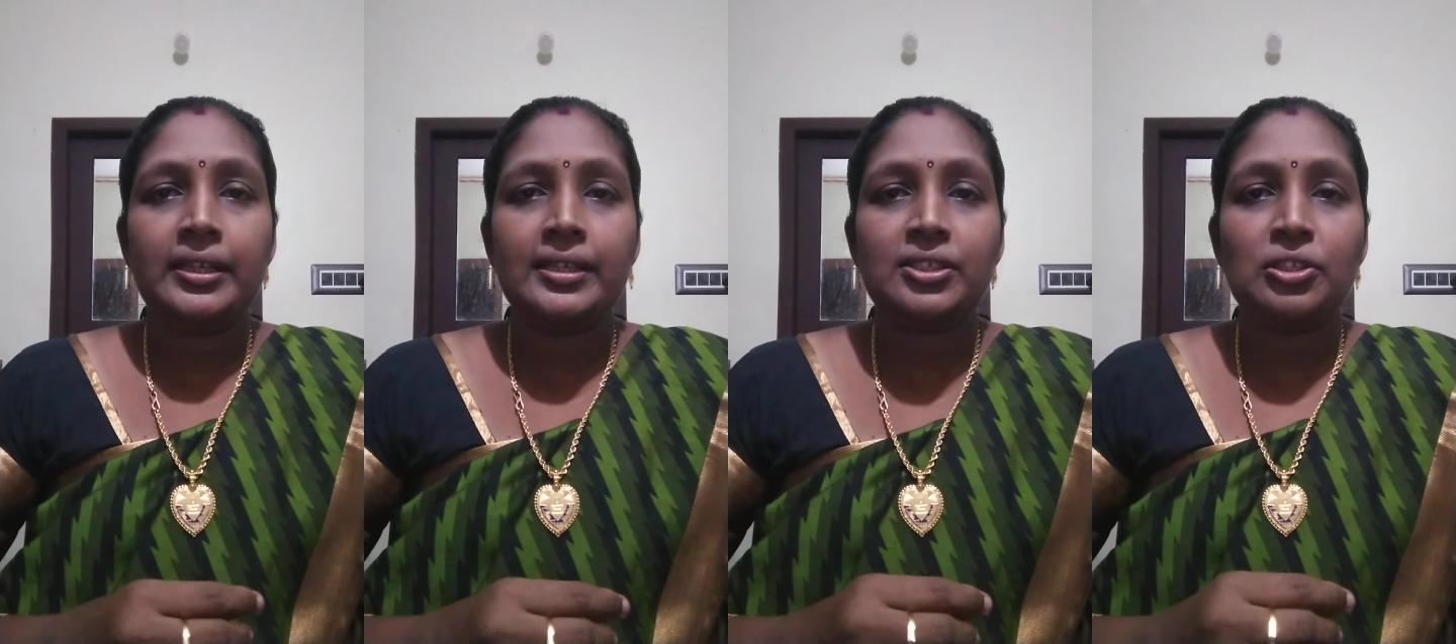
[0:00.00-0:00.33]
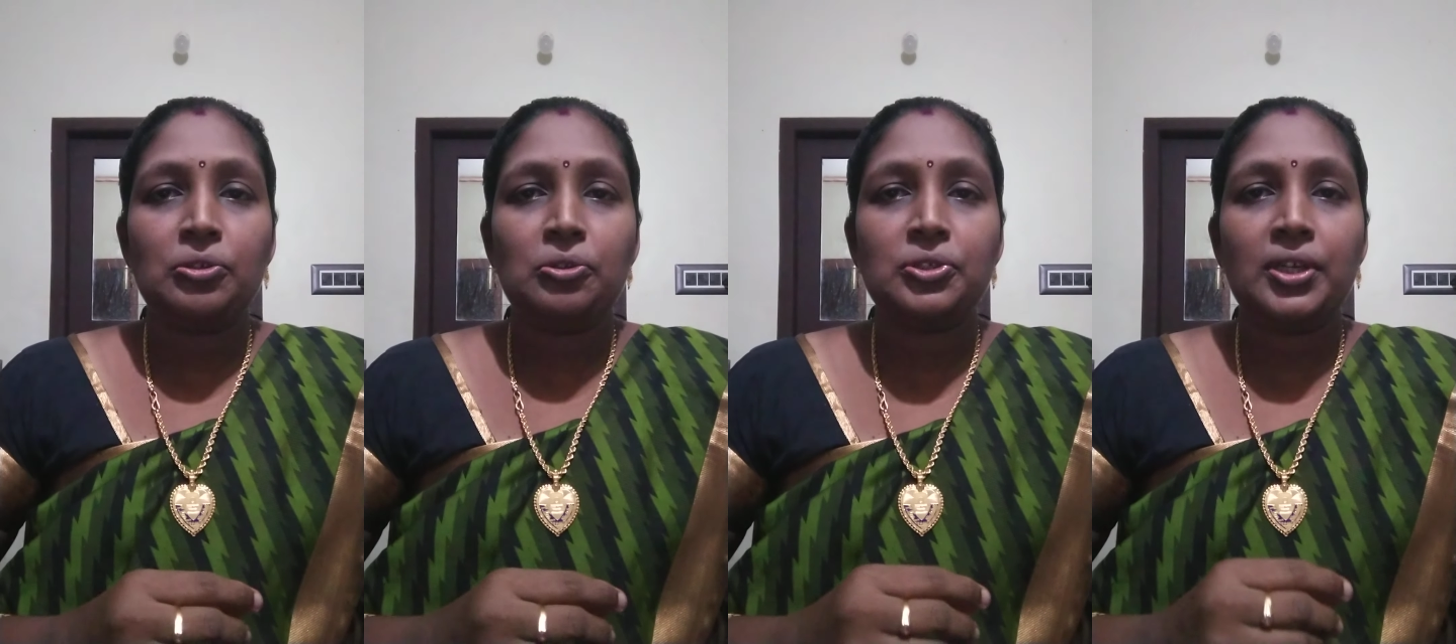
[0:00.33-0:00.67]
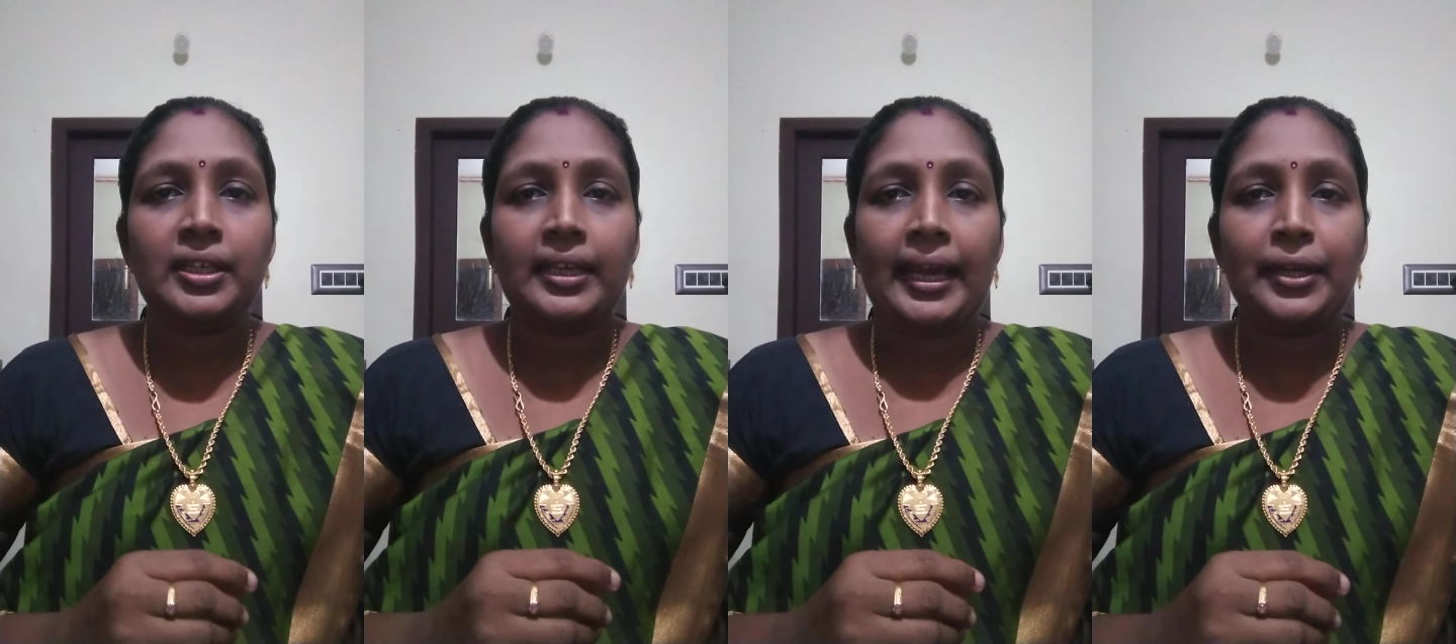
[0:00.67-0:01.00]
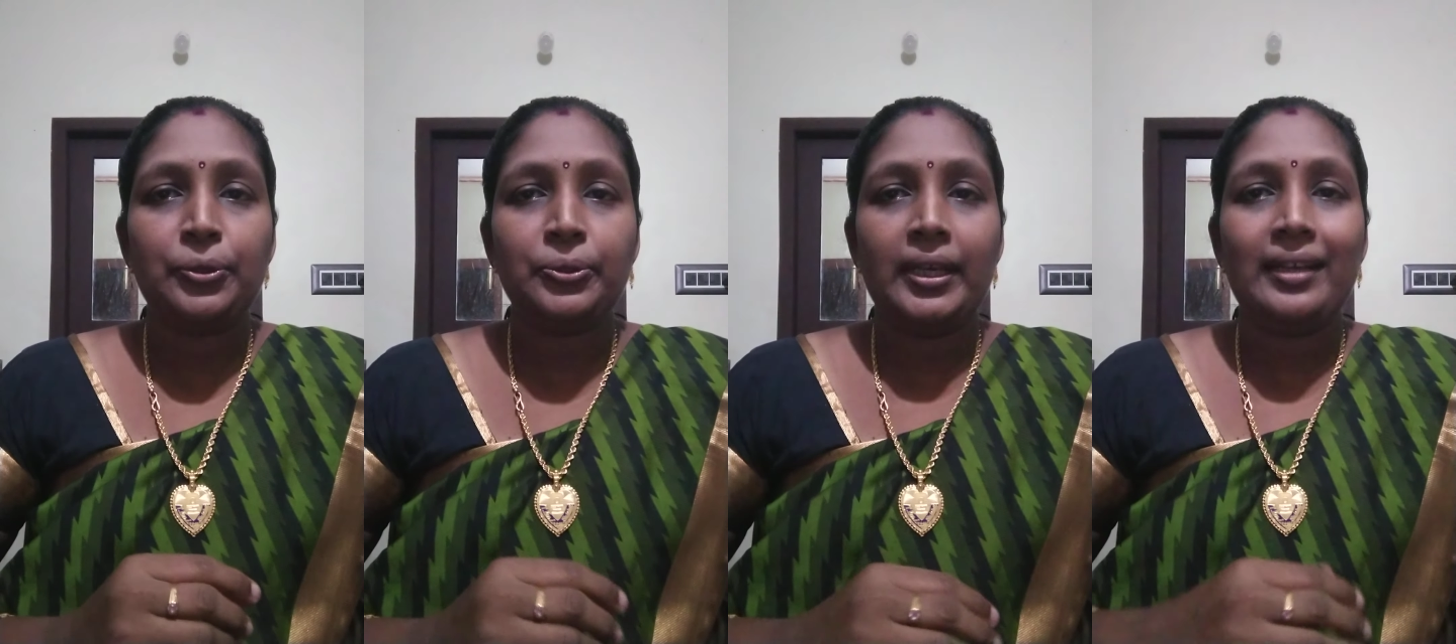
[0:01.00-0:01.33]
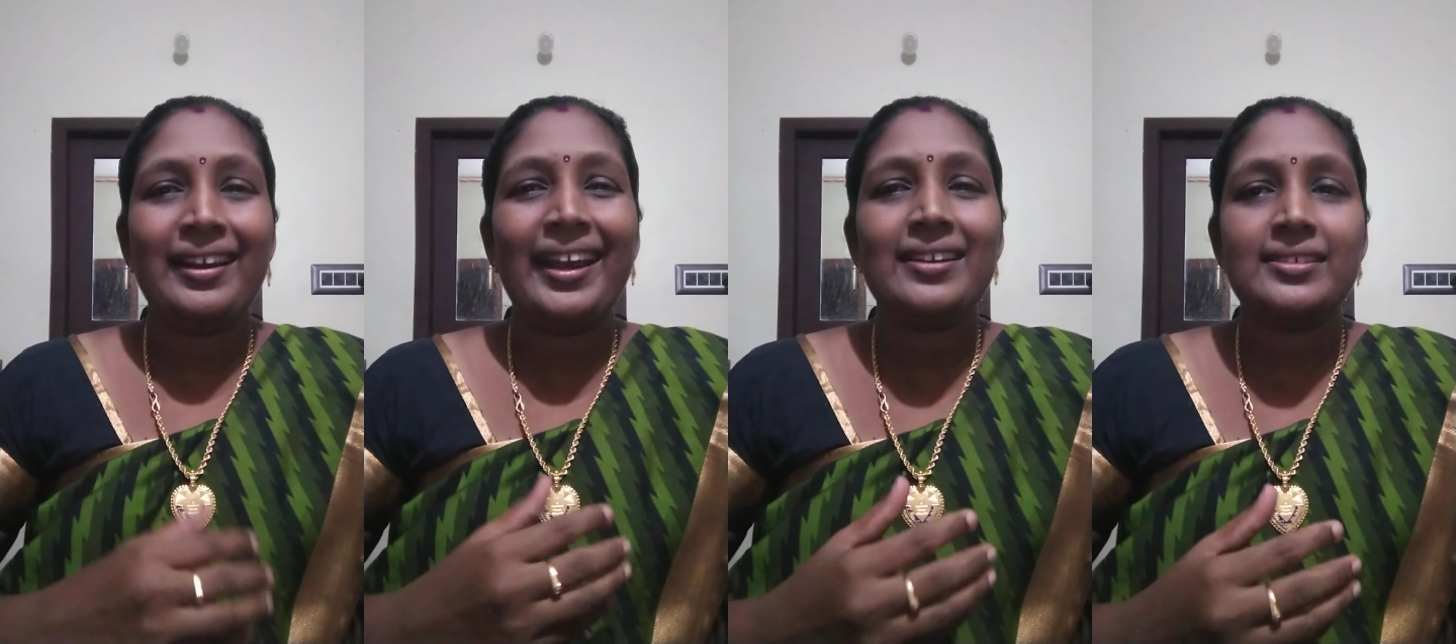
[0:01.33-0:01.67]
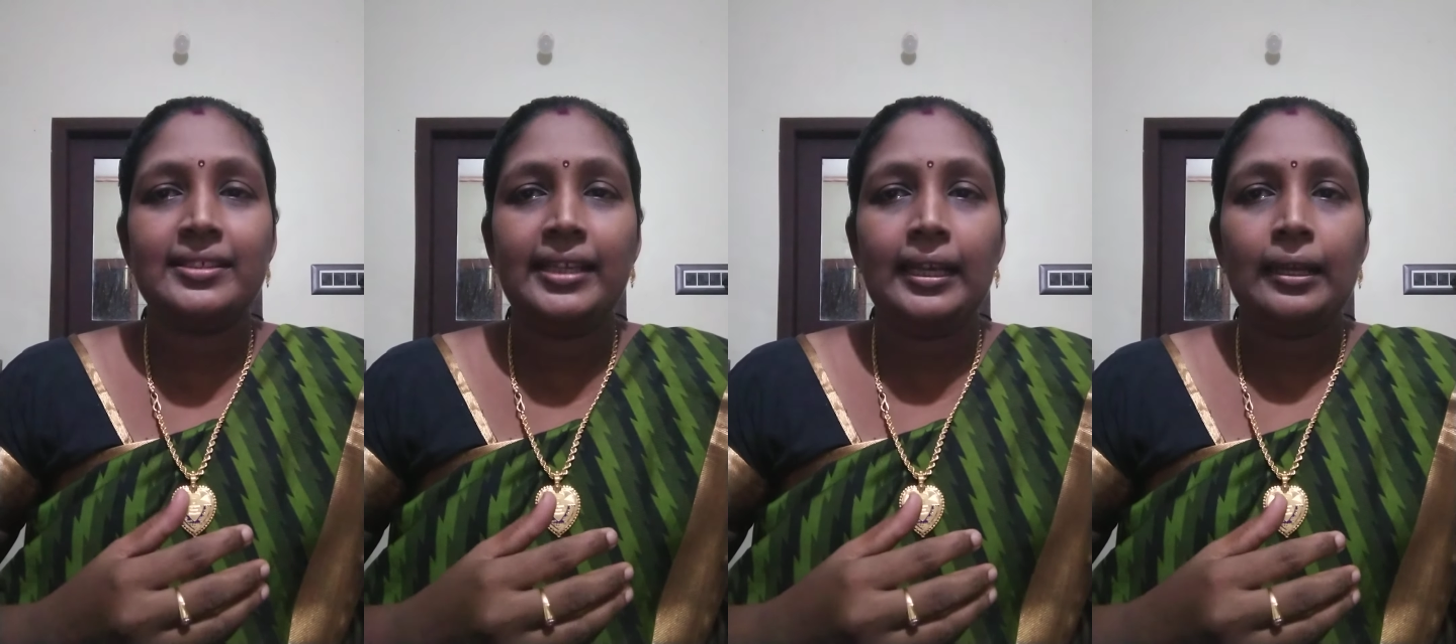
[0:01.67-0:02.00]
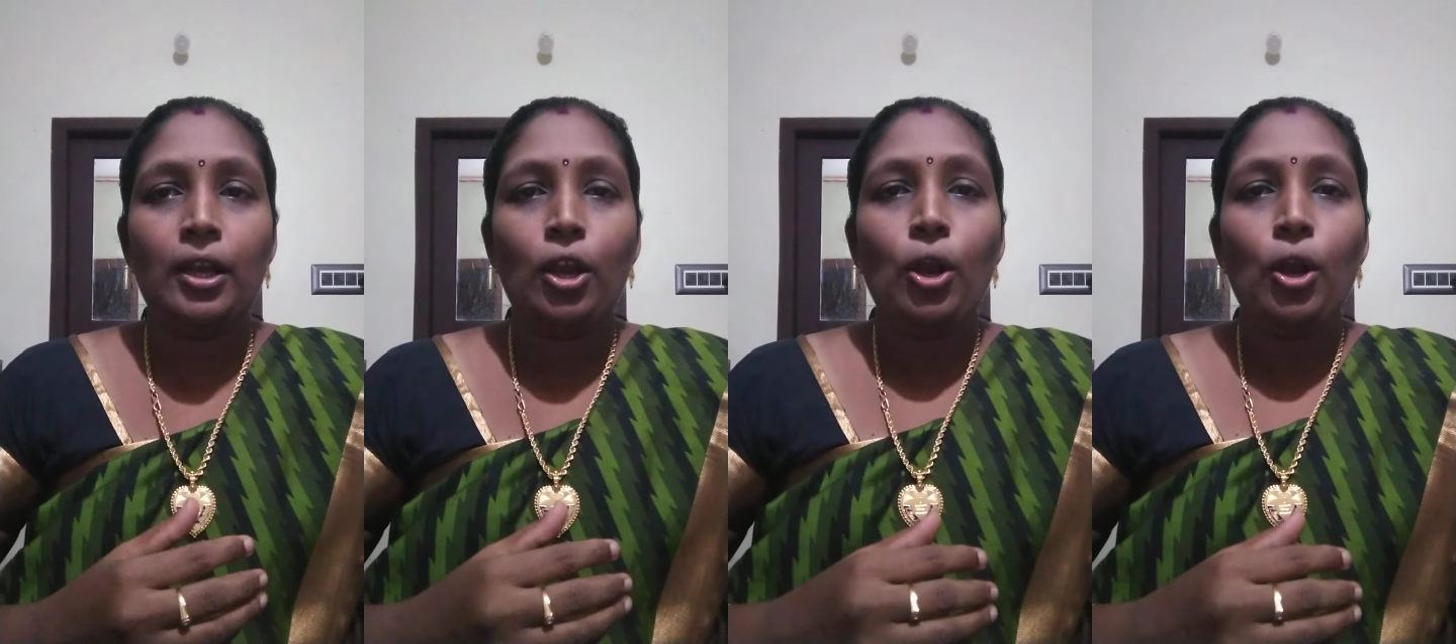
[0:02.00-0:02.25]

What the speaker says: institution can do a great deal